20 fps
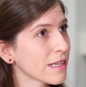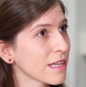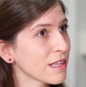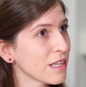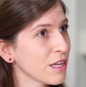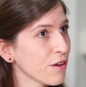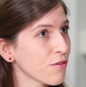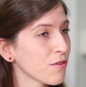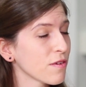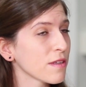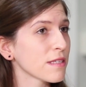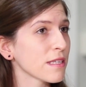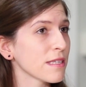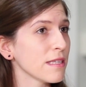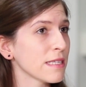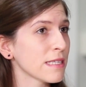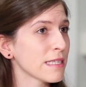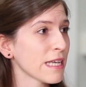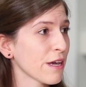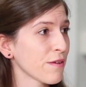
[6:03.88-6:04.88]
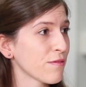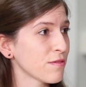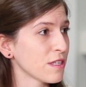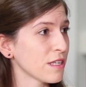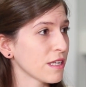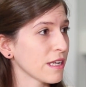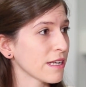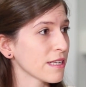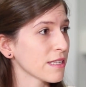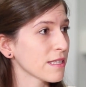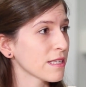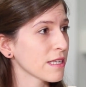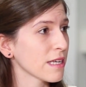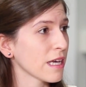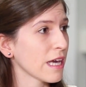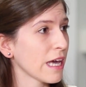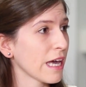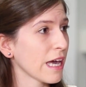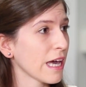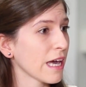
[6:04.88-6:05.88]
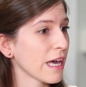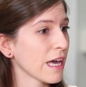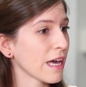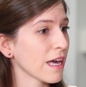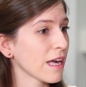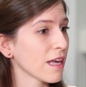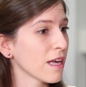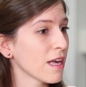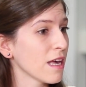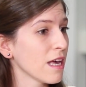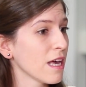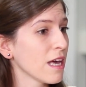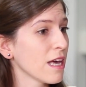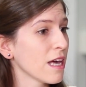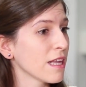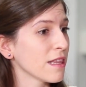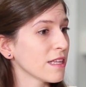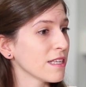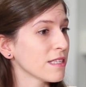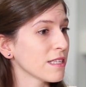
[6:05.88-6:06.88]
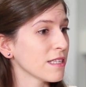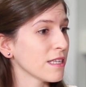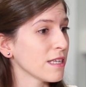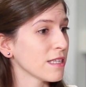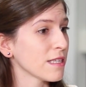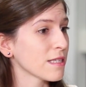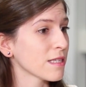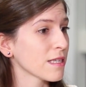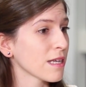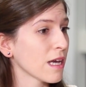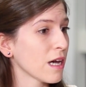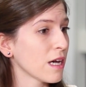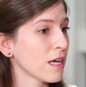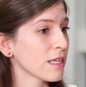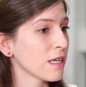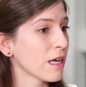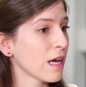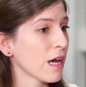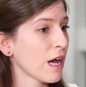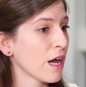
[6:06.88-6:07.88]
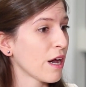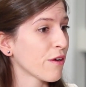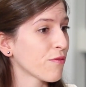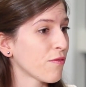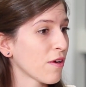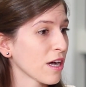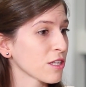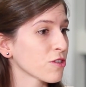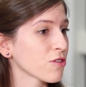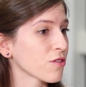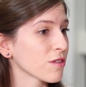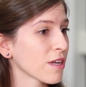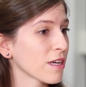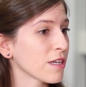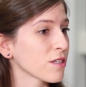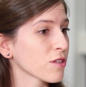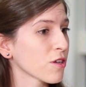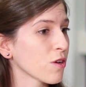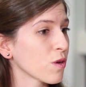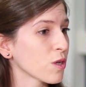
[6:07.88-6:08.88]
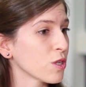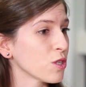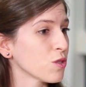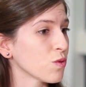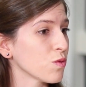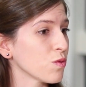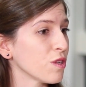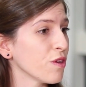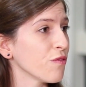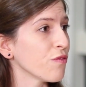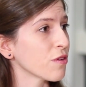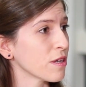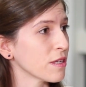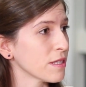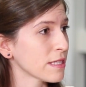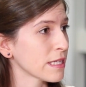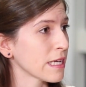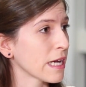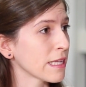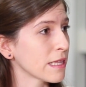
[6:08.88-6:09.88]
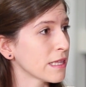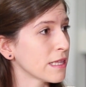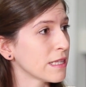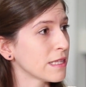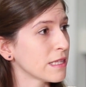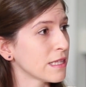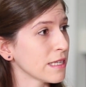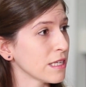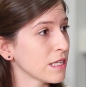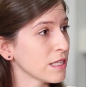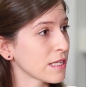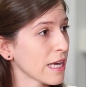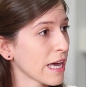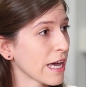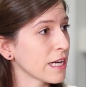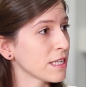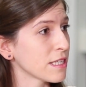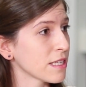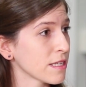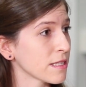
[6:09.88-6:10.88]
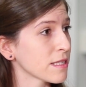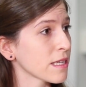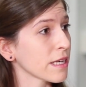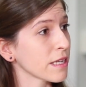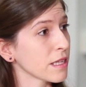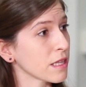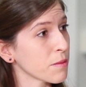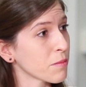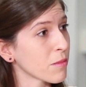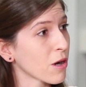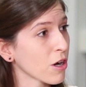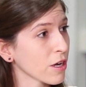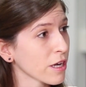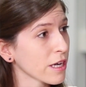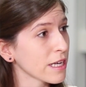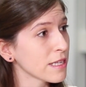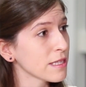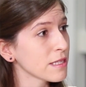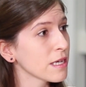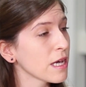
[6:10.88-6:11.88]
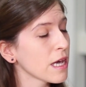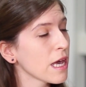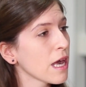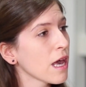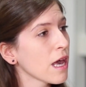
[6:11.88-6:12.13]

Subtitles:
the difference in safetiness, this is a factor that is going to differentiate these agents in the market.